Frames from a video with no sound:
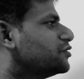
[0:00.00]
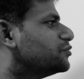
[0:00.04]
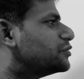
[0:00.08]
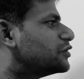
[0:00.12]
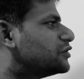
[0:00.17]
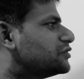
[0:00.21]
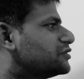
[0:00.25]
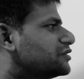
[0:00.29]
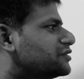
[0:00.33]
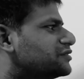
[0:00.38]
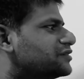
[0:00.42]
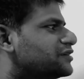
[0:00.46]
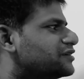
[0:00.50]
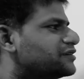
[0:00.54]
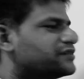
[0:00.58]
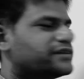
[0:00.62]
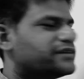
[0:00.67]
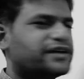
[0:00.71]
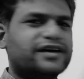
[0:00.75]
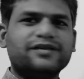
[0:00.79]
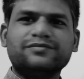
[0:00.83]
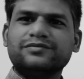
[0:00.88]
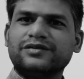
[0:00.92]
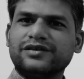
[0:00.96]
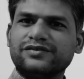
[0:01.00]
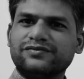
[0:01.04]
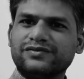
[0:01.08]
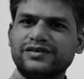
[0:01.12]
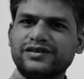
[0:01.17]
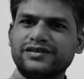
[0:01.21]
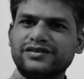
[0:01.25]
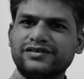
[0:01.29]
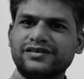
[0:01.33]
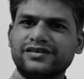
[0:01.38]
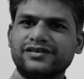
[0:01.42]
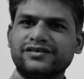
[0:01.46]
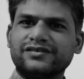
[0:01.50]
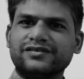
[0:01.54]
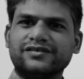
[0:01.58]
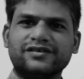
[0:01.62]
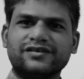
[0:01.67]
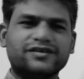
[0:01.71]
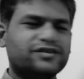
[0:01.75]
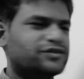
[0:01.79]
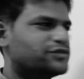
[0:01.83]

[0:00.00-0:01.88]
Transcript: processor types and features,